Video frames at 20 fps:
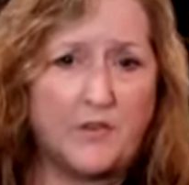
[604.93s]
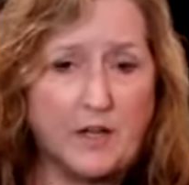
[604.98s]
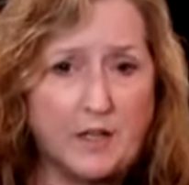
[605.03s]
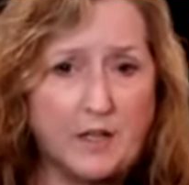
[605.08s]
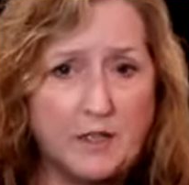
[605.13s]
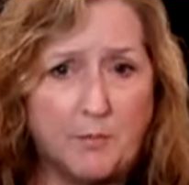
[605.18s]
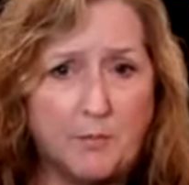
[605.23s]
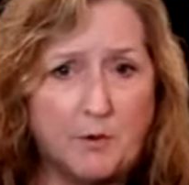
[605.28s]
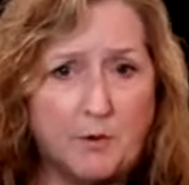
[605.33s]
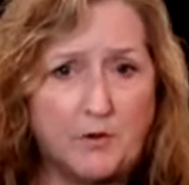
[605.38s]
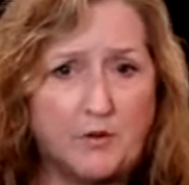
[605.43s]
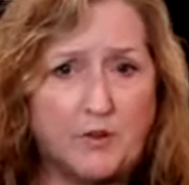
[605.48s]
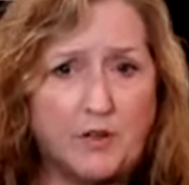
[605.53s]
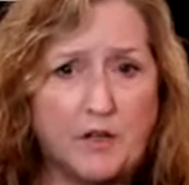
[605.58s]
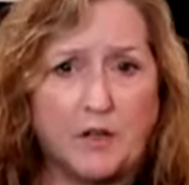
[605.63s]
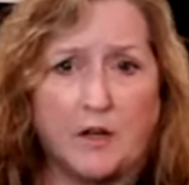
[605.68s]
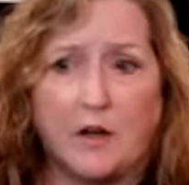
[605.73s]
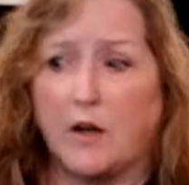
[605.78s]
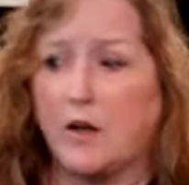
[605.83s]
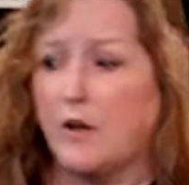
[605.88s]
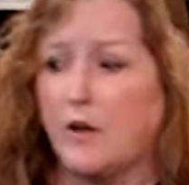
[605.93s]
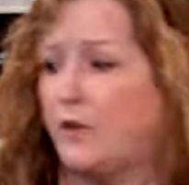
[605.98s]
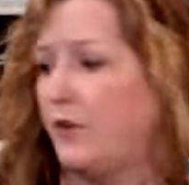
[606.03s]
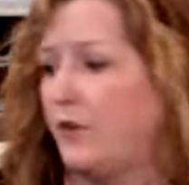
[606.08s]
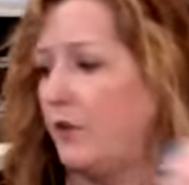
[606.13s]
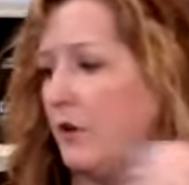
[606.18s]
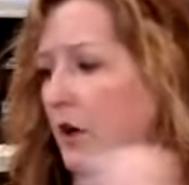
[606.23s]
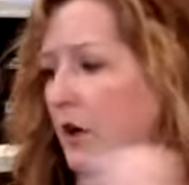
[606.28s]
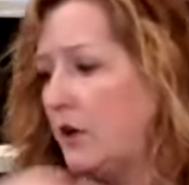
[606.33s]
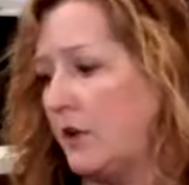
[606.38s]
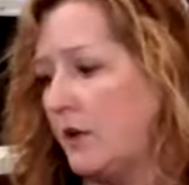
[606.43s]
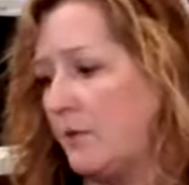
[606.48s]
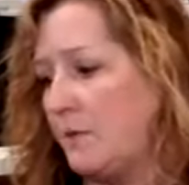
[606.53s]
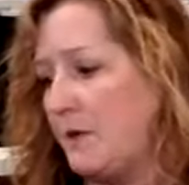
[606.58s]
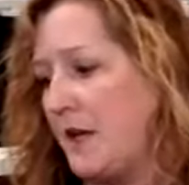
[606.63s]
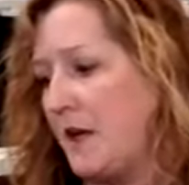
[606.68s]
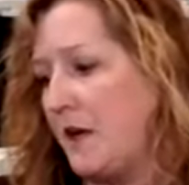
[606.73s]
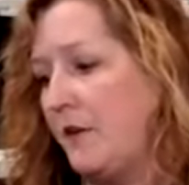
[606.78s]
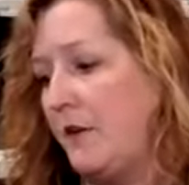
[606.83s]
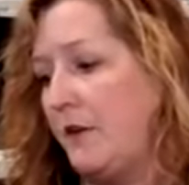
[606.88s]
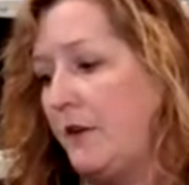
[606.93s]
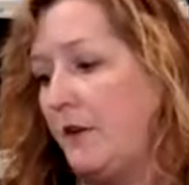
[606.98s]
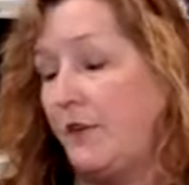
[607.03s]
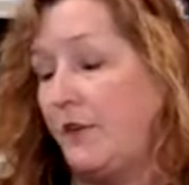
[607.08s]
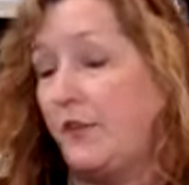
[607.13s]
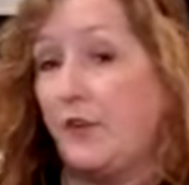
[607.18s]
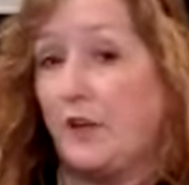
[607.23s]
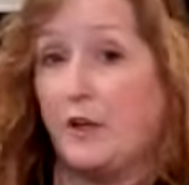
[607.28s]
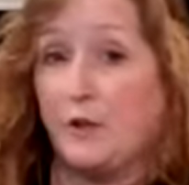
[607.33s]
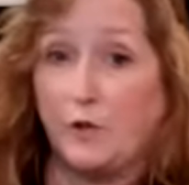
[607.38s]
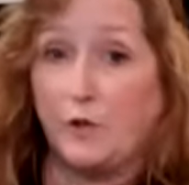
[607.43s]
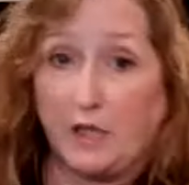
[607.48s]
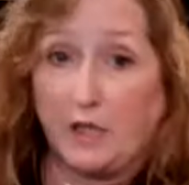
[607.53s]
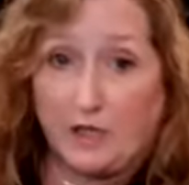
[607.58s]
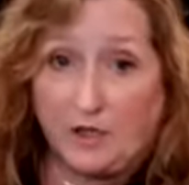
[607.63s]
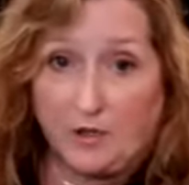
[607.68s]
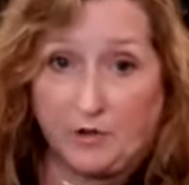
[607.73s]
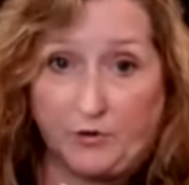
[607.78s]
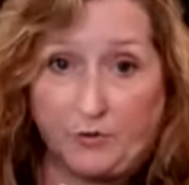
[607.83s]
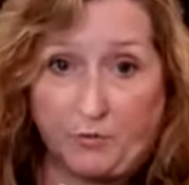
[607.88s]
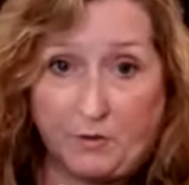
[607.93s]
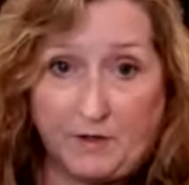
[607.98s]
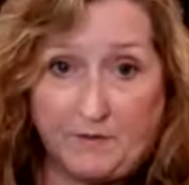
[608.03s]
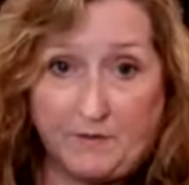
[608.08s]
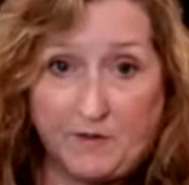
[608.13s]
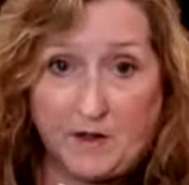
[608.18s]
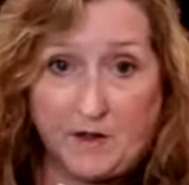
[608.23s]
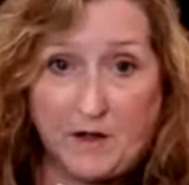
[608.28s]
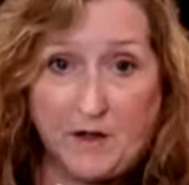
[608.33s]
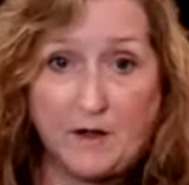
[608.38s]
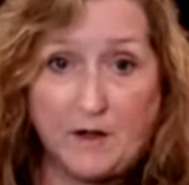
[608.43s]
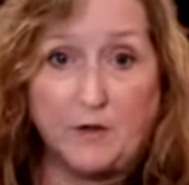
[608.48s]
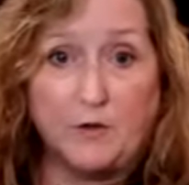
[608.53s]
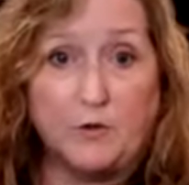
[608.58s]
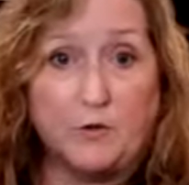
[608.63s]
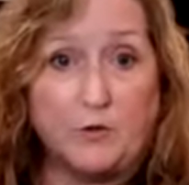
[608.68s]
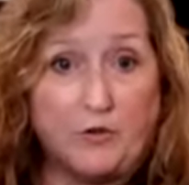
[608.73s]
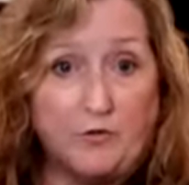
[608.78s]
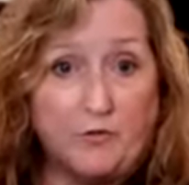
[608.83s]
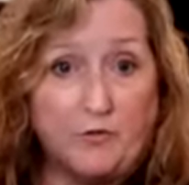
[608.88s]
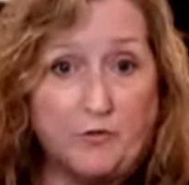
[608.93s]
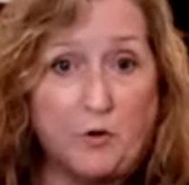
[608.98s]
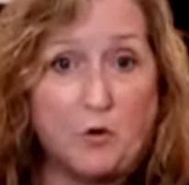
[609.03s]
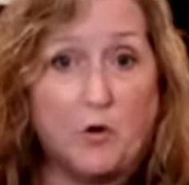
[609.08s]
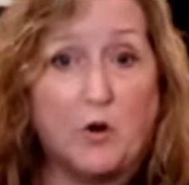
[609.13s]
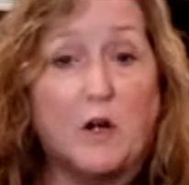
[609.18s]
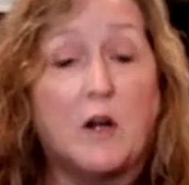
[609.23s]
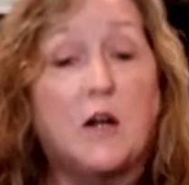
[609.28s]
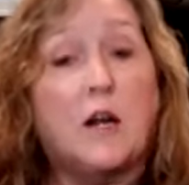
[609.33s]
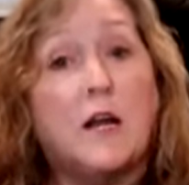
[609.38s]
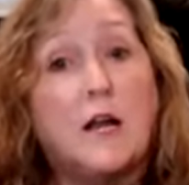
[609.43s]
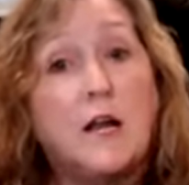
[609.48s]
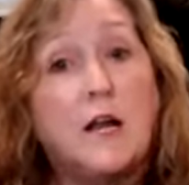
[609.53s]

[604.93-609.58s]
I need a birthday card. So I'll come down and I'll say, okay, here's what I've got. Who's it for?